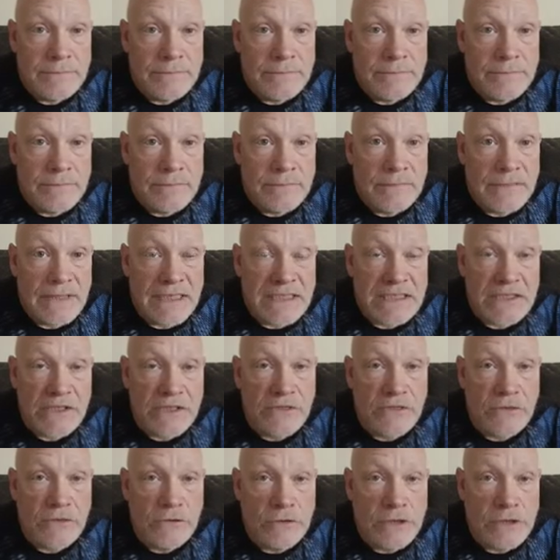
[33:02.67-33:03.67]
That's a
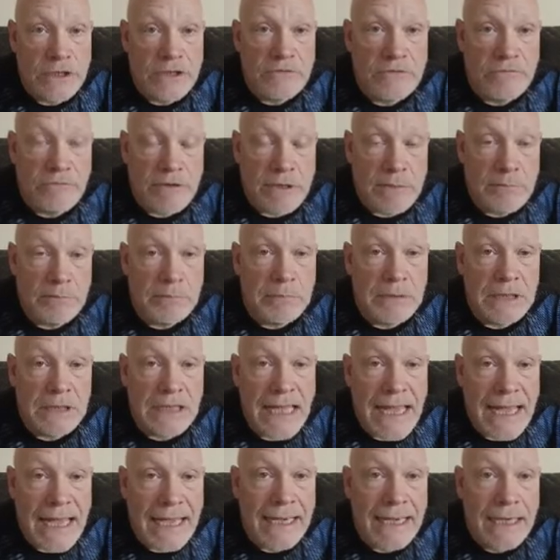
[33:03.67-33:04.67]
33
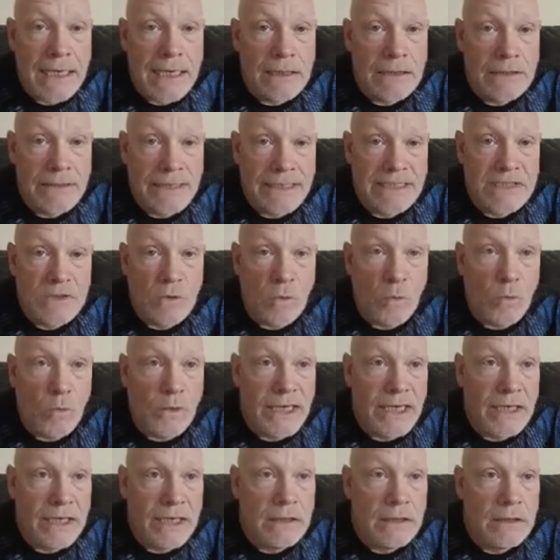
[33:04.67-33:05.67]
black. That's a
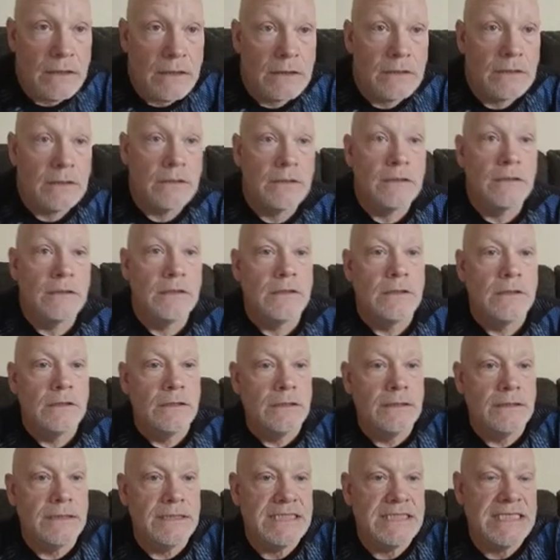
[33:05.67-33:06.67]
win. Let's
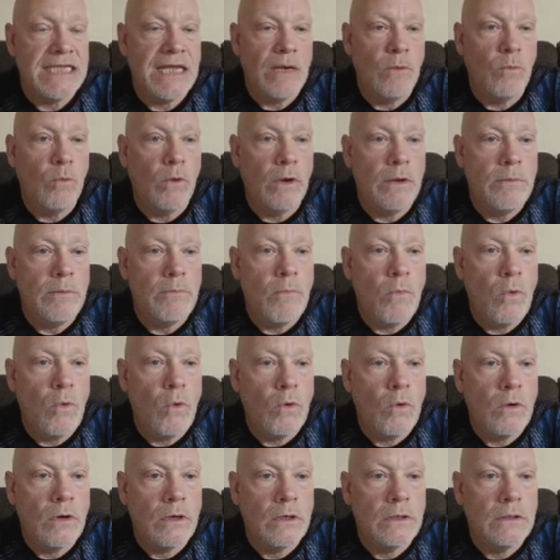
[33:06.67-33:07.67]
get 1
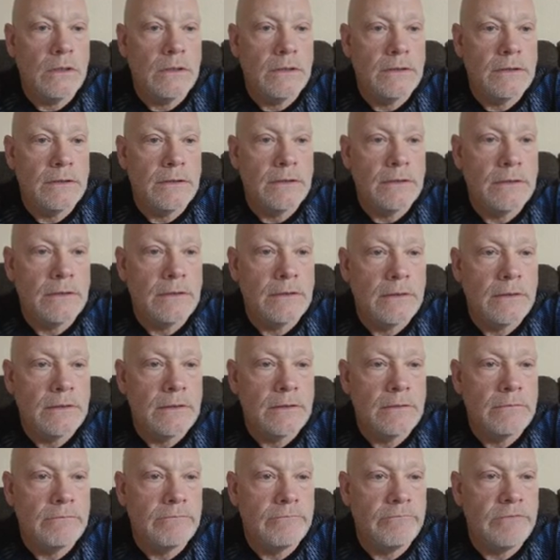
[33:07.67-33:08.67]
more.
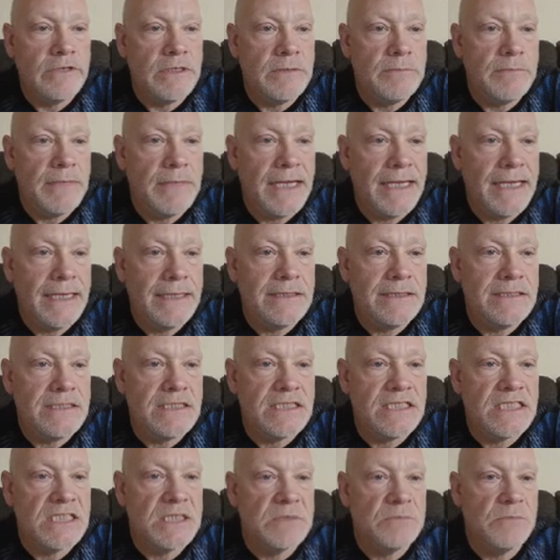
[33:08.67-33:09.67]
Rebet and
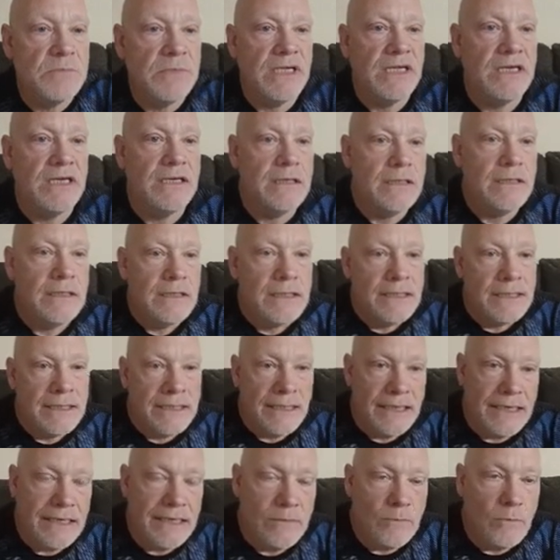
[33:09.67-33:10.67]
spin, and then
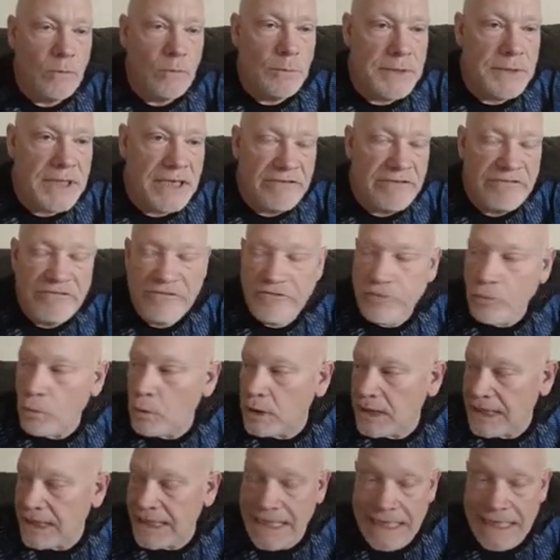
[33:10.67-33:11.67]
we'll be at
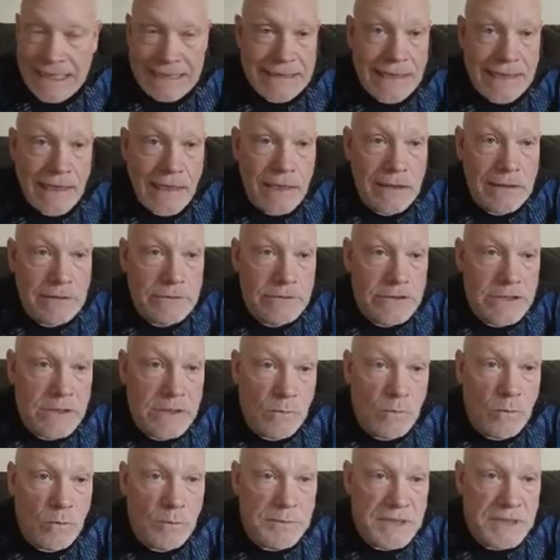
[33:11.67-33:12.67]
$48, and we'll
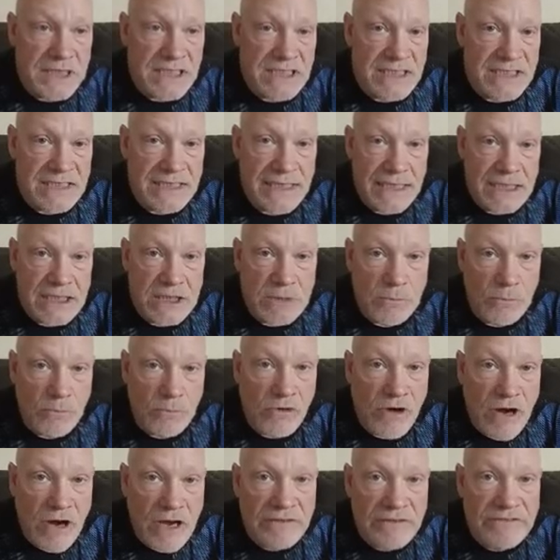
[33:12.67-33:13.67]
be in session
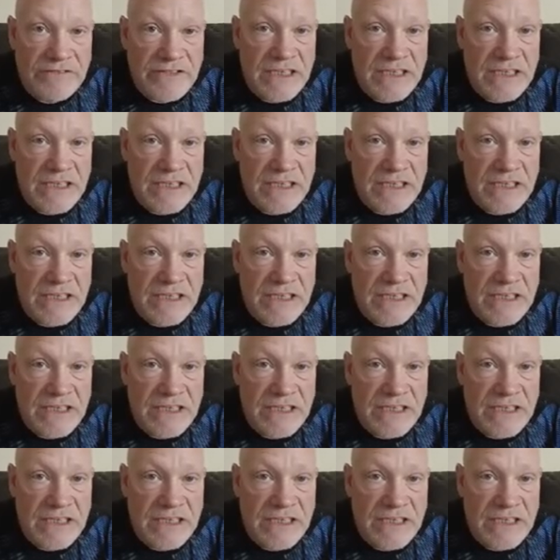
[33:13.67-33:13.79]
profit